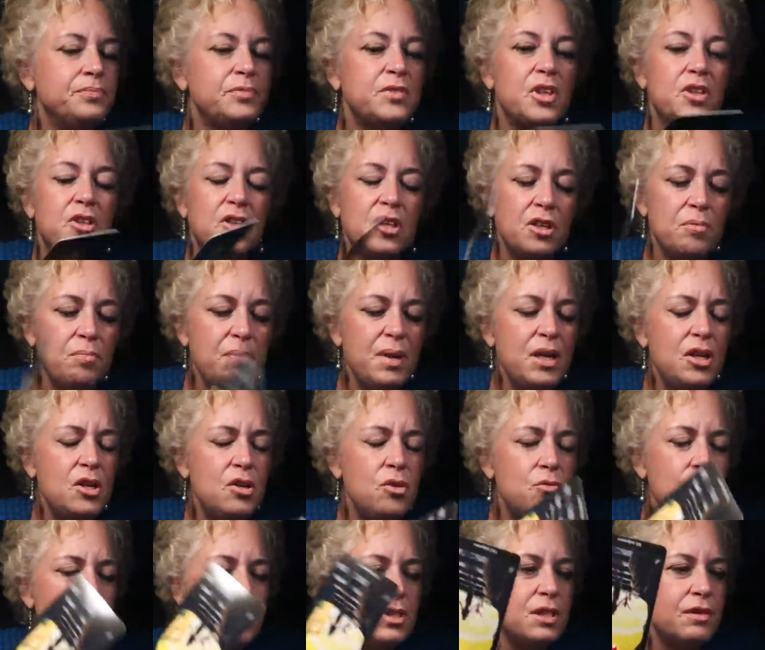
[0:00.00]
there could be
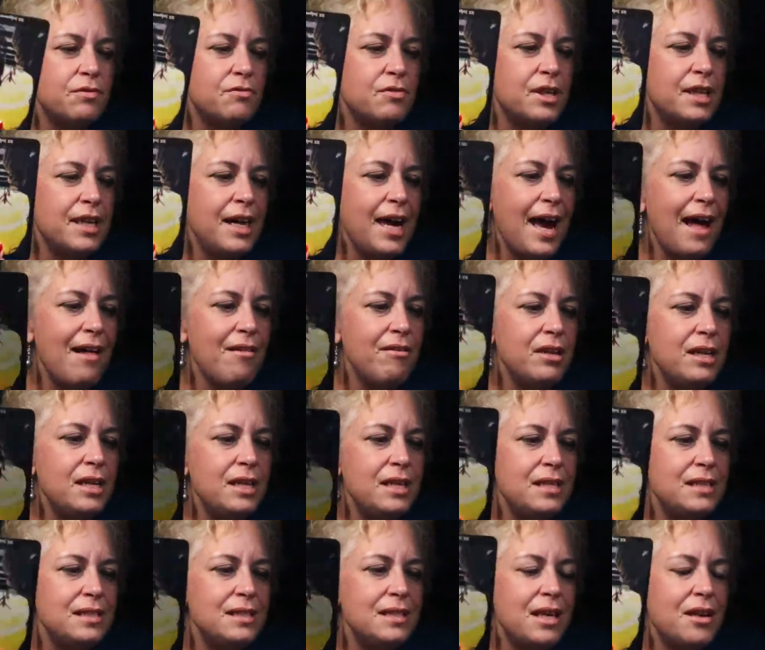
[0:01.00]
news of
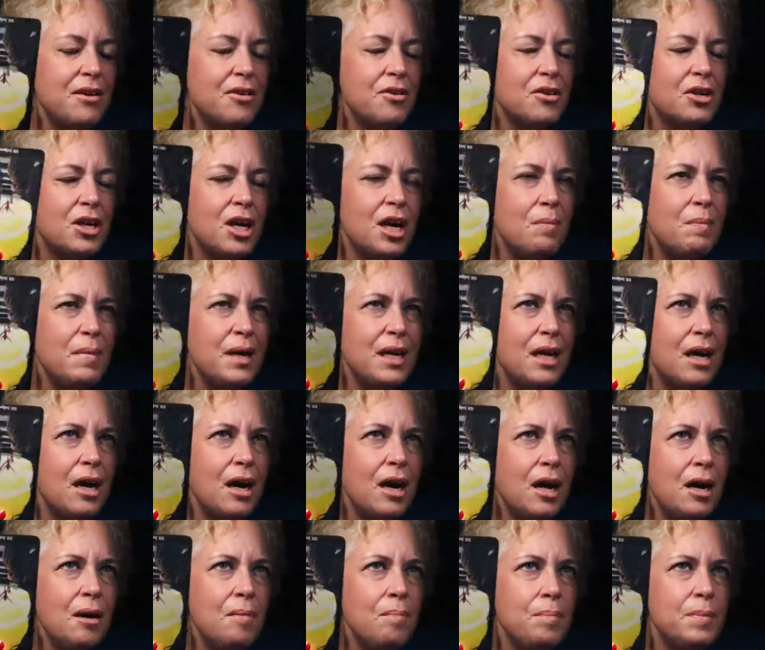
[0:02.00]
legalities that are coming
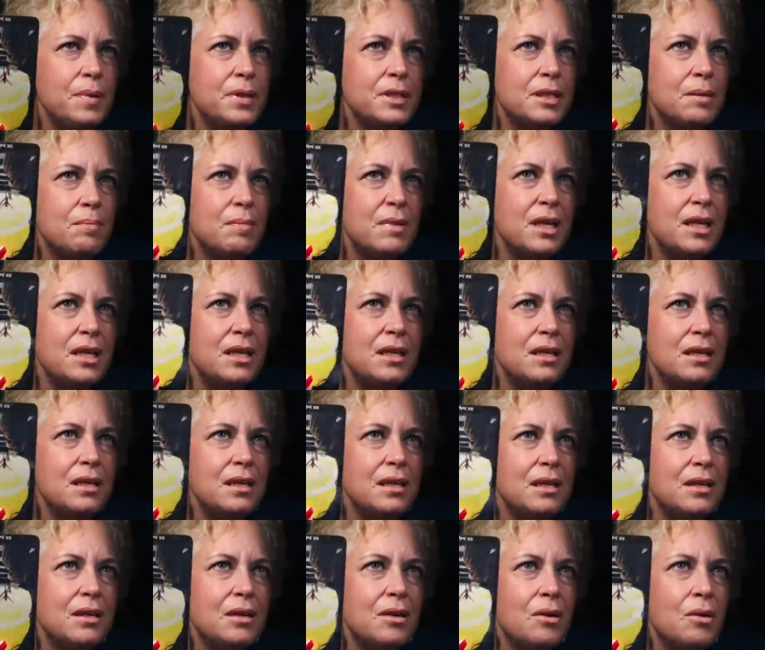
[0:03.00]
up. Somebody,
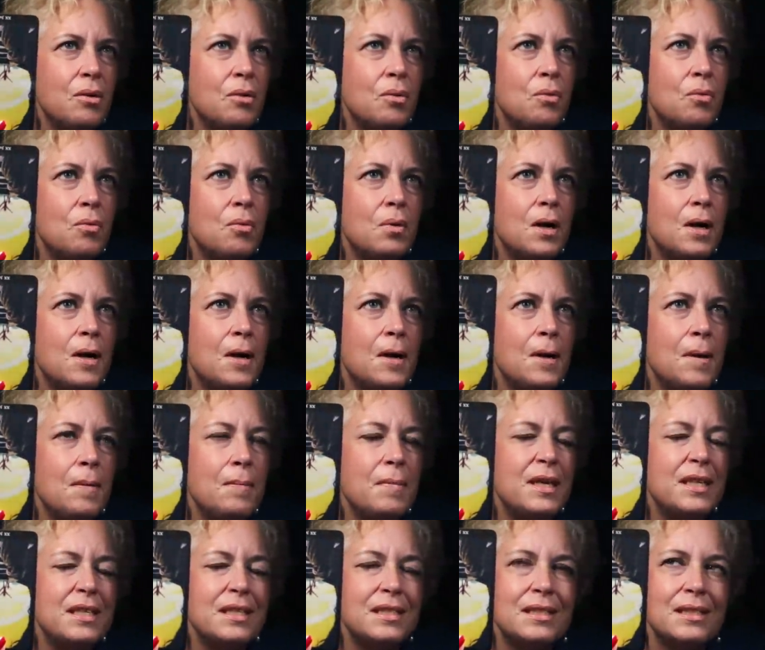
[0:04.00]
you know,
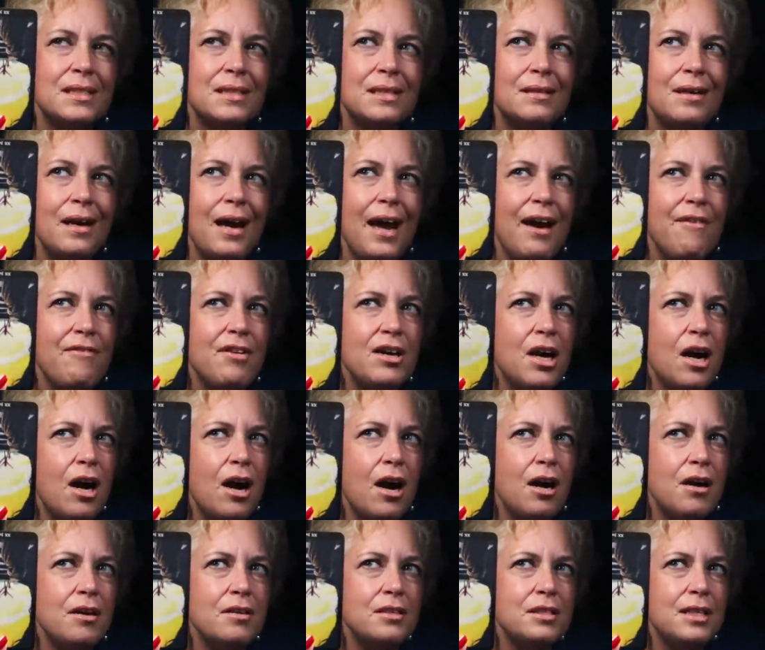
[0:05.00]
um, is having a
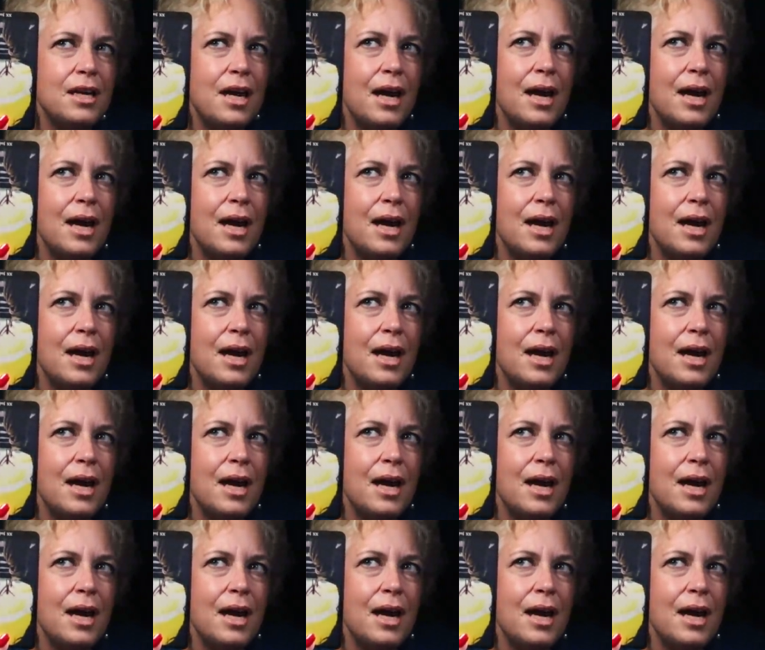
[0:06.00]
hard